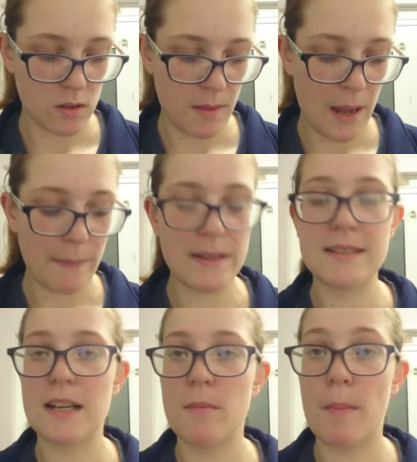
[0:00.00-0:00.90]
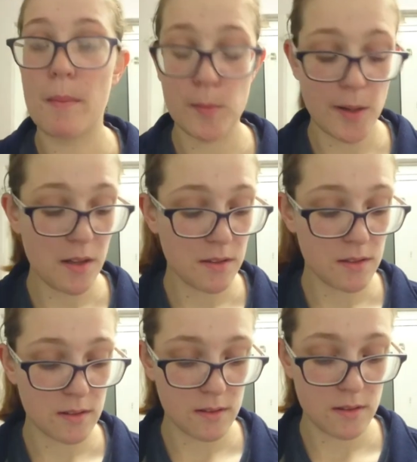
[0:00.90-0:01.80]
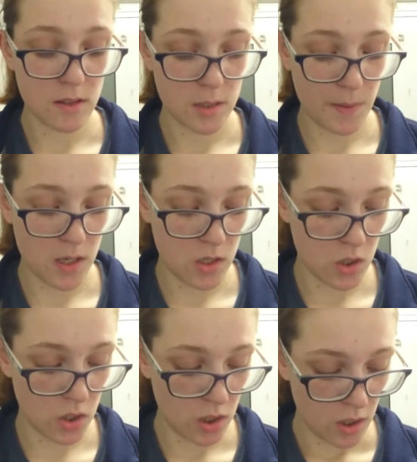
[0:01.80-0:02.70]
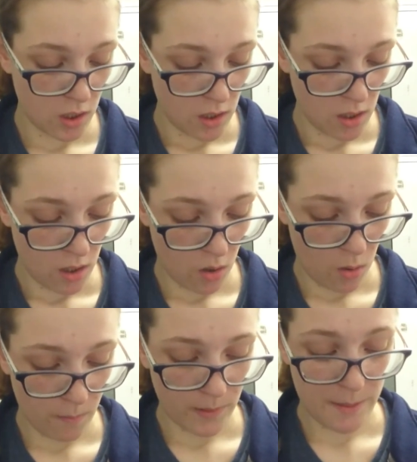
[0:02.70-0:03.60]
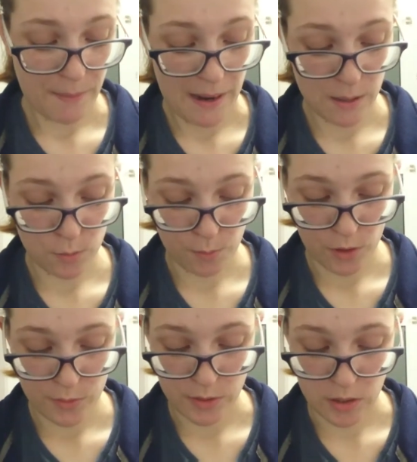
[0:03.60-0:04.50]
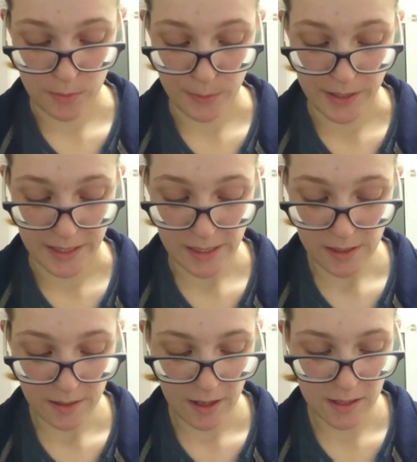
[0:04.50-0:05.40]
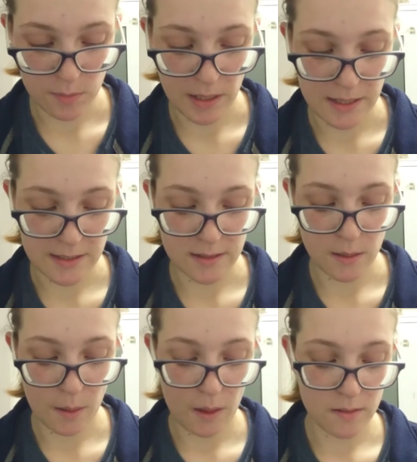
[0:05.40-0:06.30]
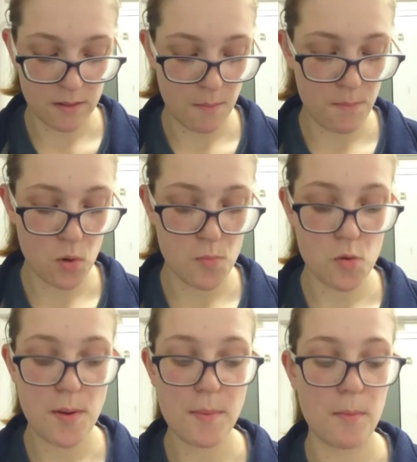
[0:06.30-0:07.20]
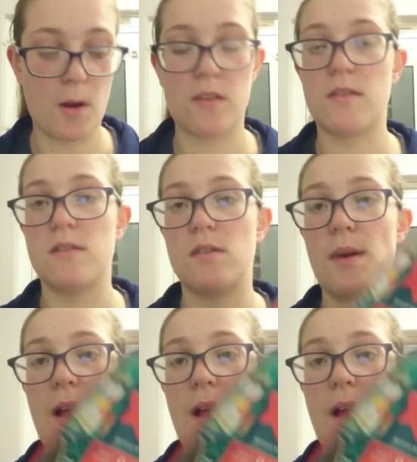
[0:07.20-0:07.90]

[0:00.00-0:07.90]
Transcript: some apple and cinnamon bubble baths, sponge, ombre paddle brush, which look pretty, as well as some bauble bubble baths